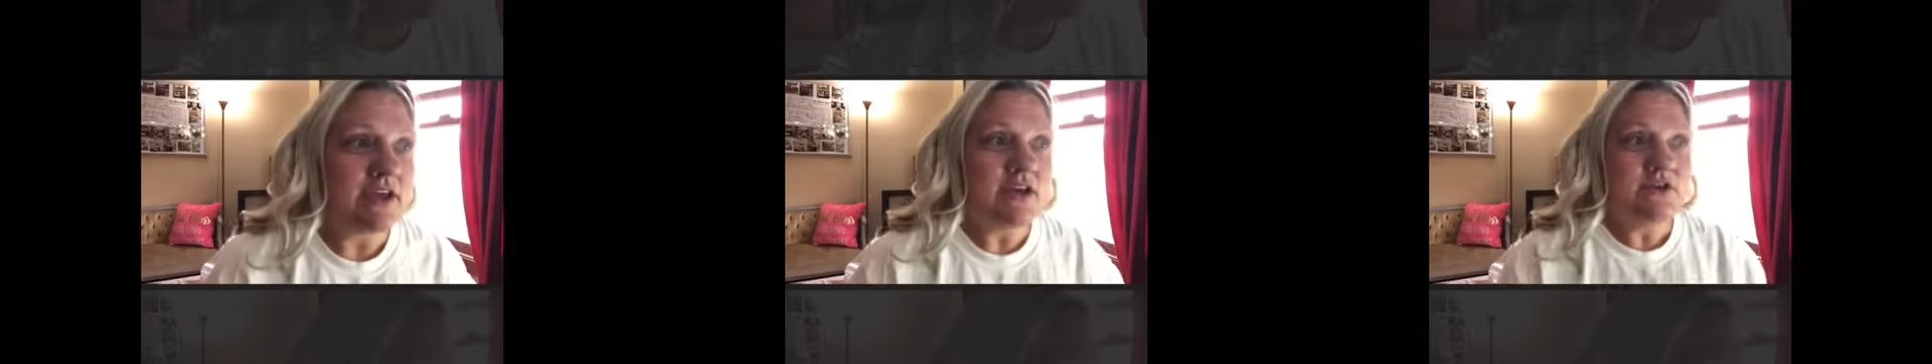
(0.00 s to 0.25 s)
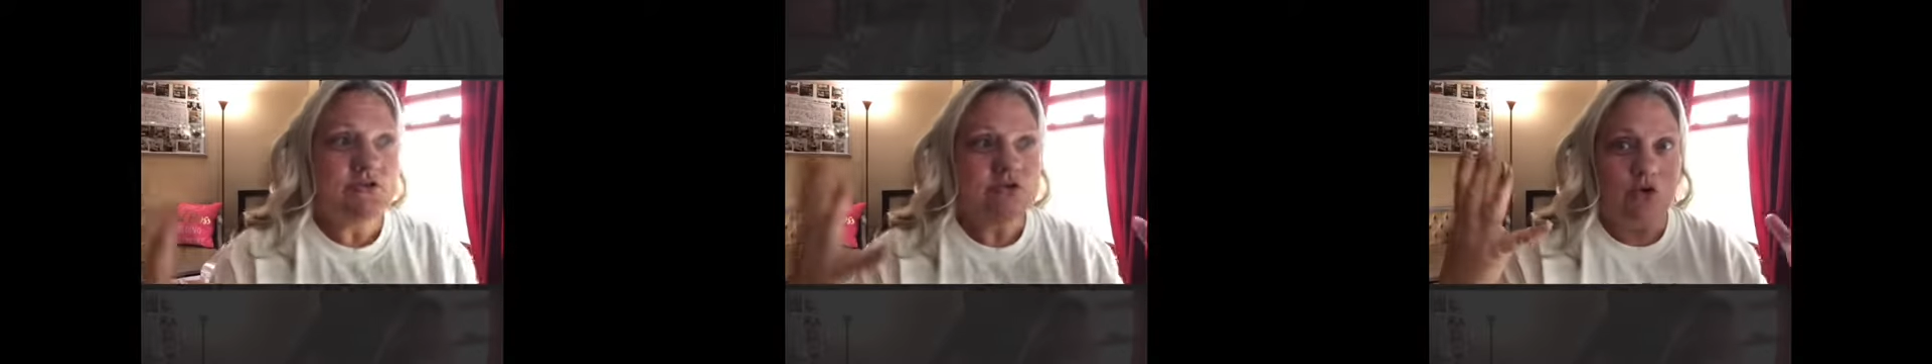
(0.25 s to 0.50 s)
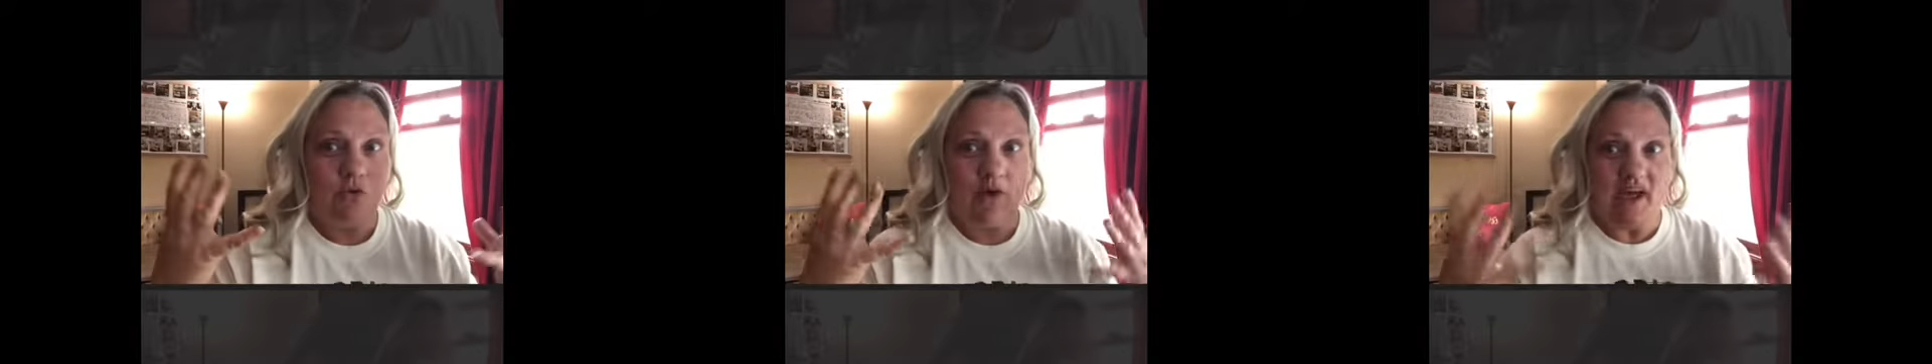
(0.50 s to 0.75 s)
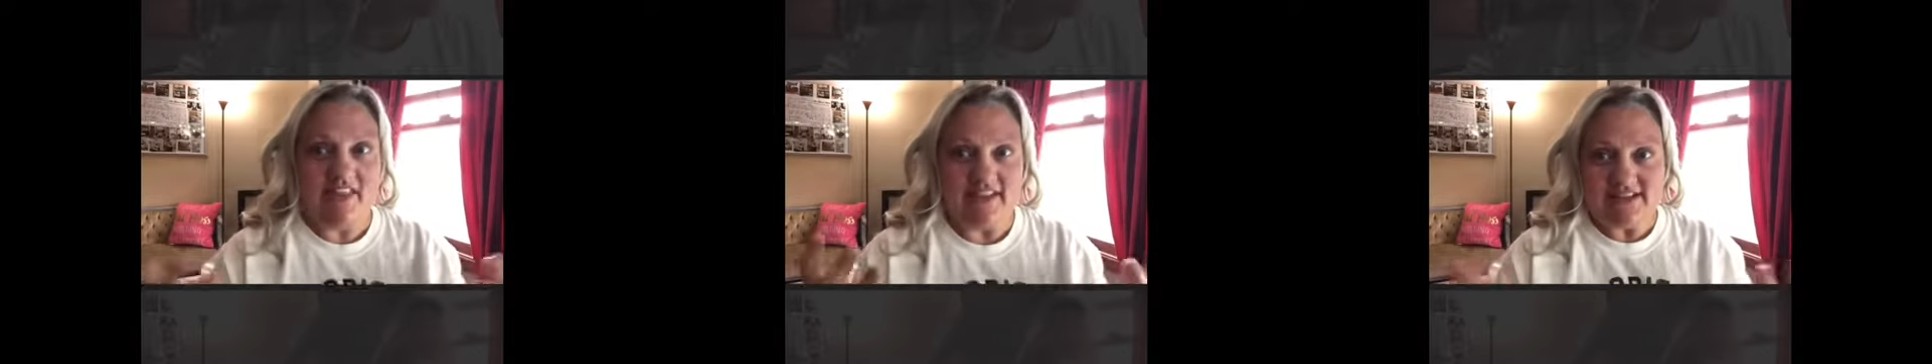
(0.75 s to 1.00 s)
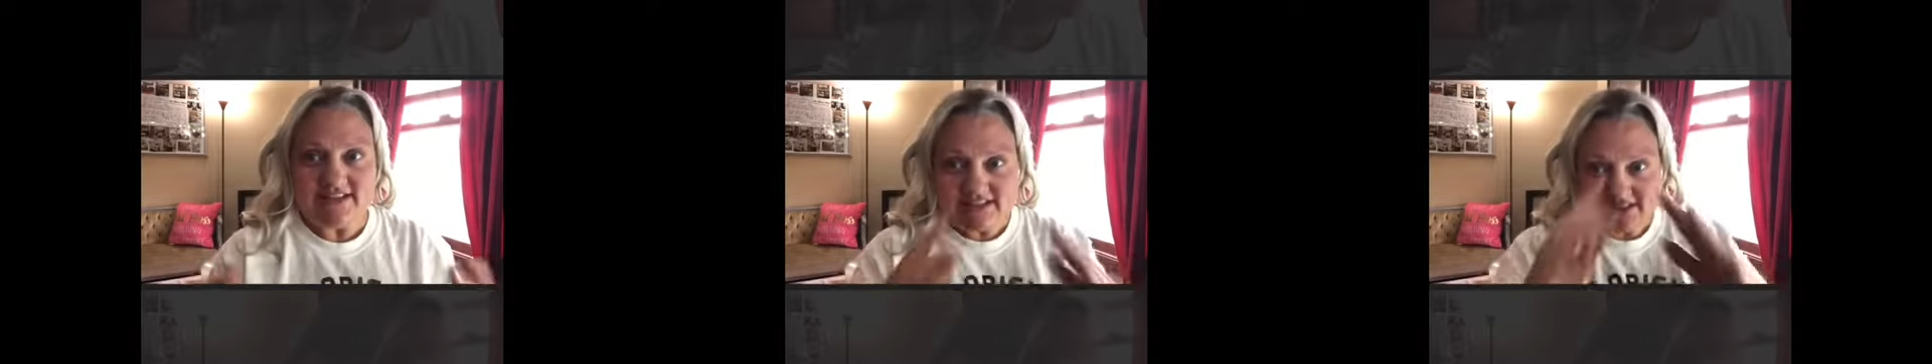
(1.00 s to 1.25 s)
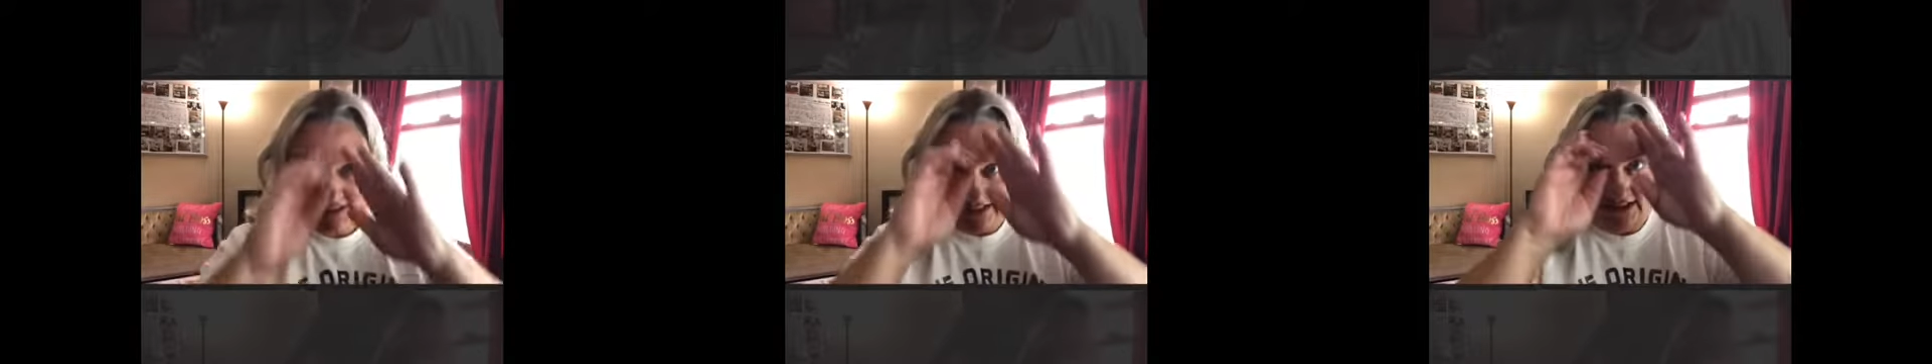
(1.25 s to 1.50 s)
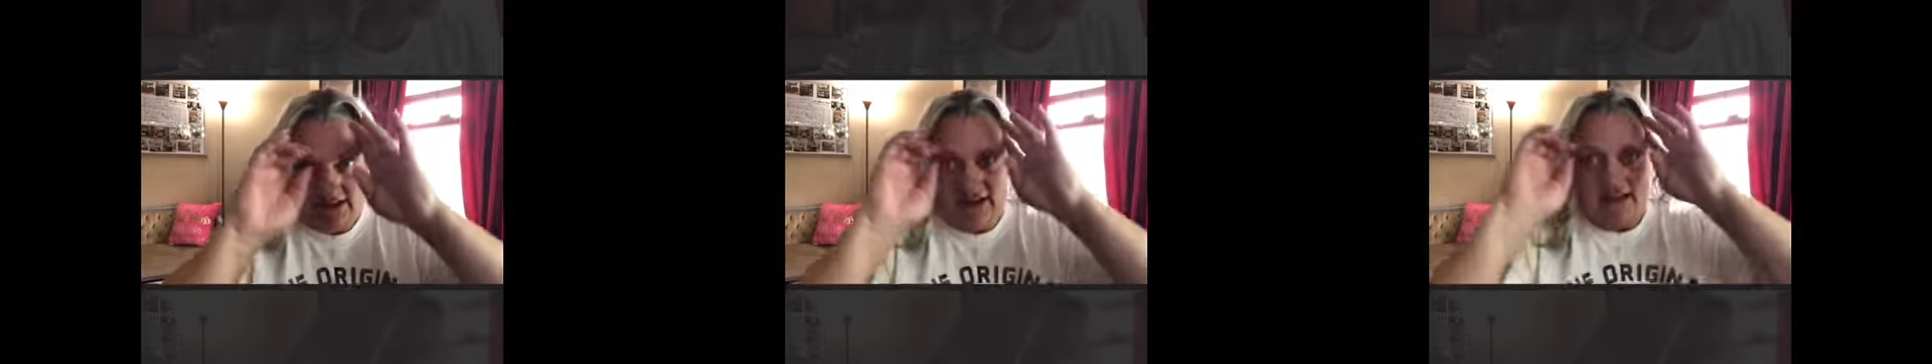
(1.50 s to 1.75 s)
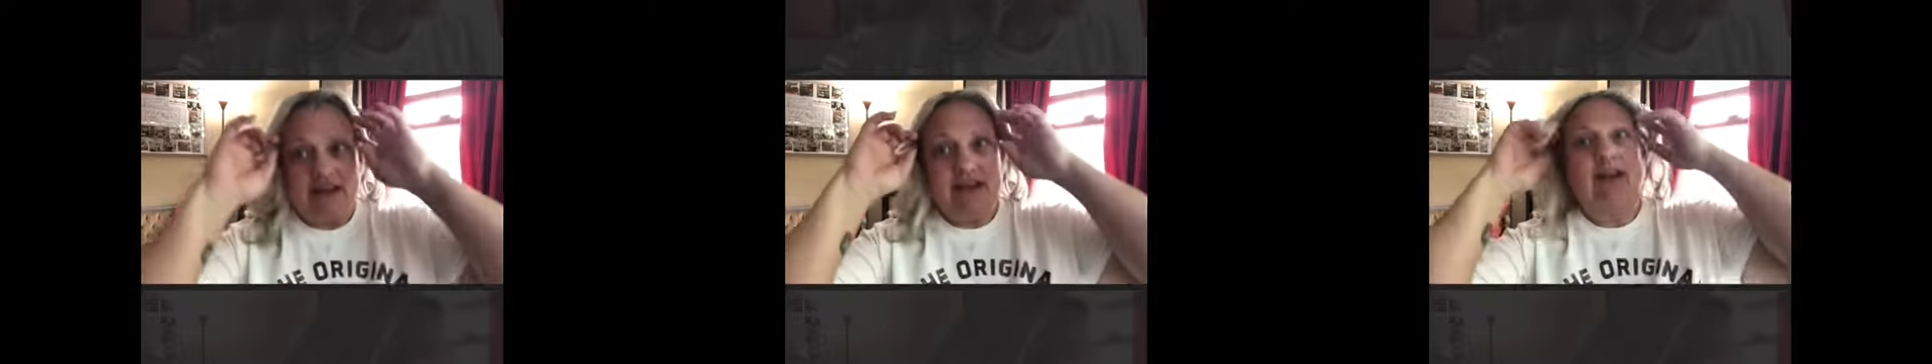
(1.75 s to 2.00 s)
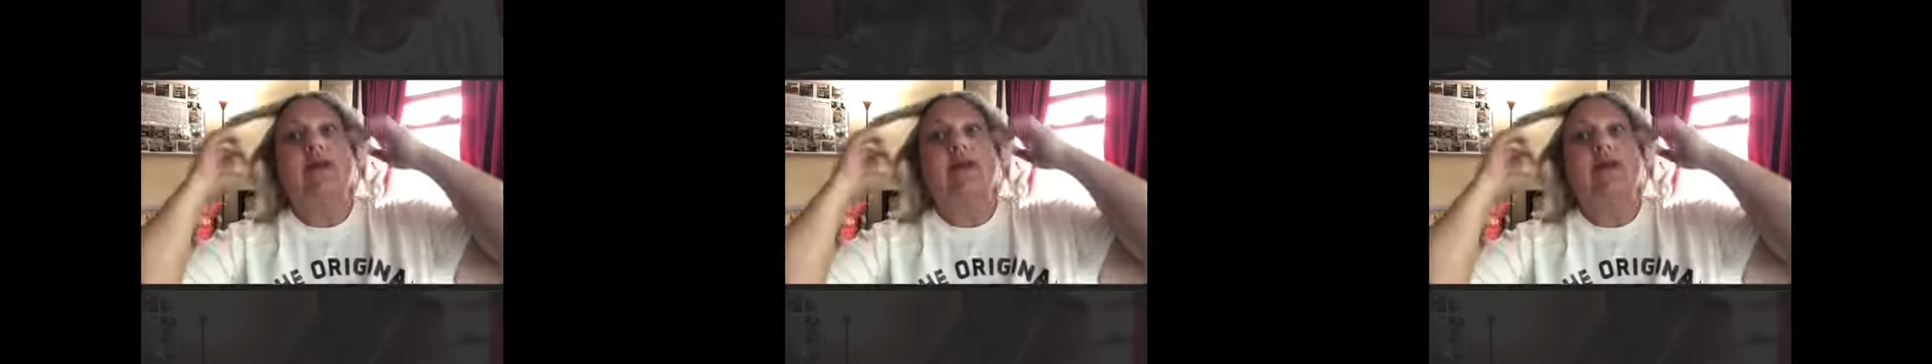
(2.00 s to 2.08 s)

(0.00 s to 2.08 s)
So while this is sitting, now